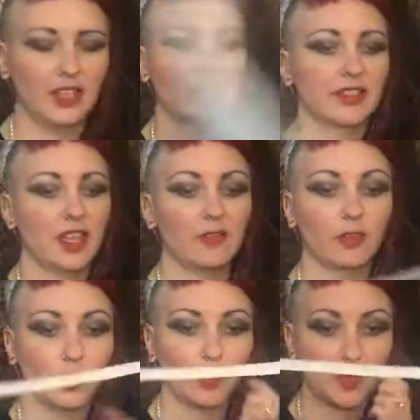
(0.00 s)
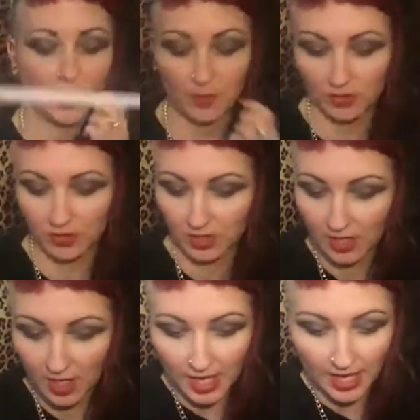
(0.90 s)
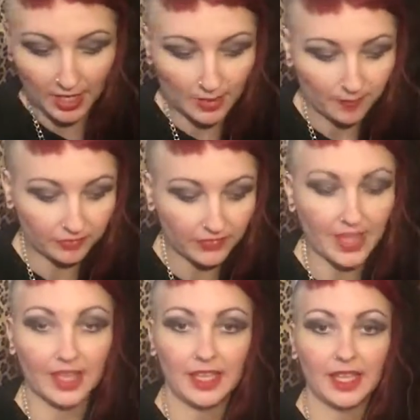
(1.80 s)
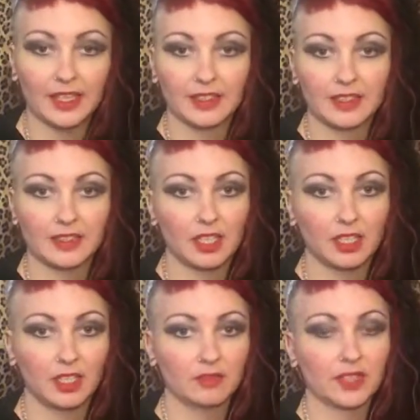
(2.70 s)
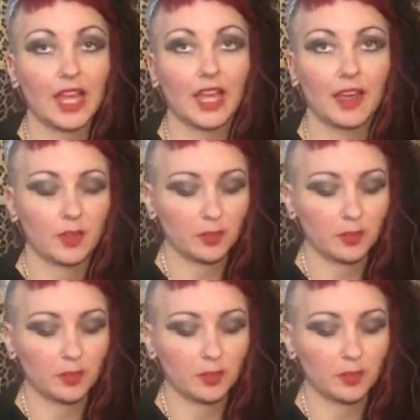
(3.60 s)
it's A four pretty much, um, then it's uh, like half the